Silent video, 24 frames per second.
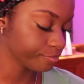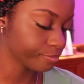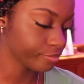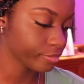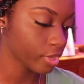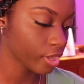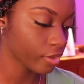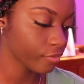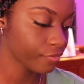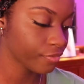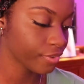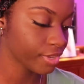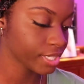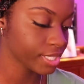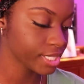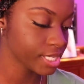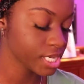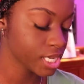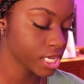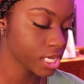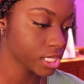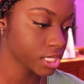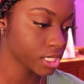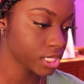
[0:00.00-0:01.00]
a
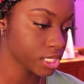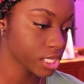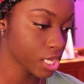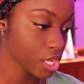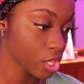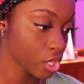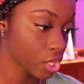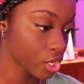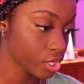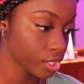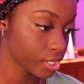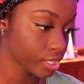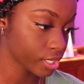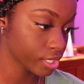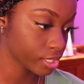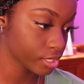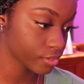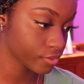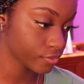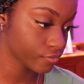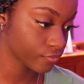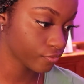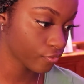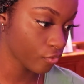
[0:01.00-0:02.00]
Fenty concealer.
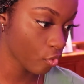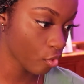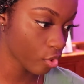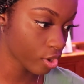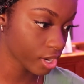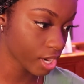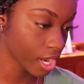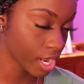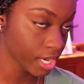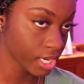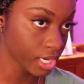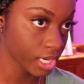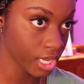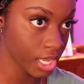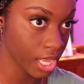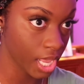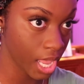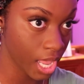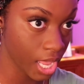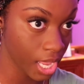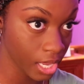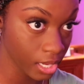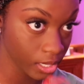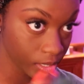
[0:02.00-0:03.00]
It's
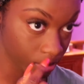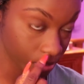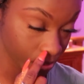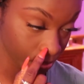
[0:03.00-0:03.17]
$4.98.